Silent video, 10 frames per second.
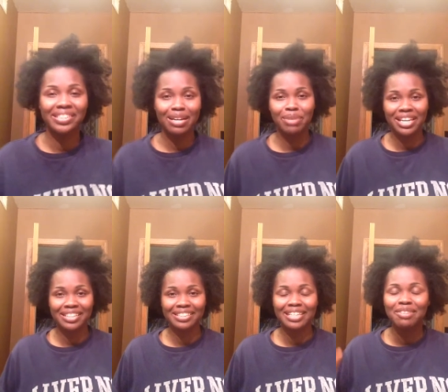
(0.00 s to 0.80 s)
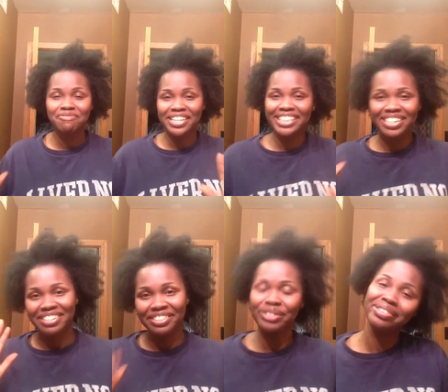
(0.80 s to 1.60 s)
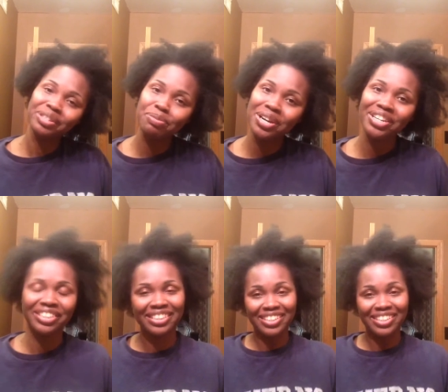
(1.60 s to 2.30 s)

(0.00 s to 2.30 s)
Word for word: Subbies, visitors, YouTubers.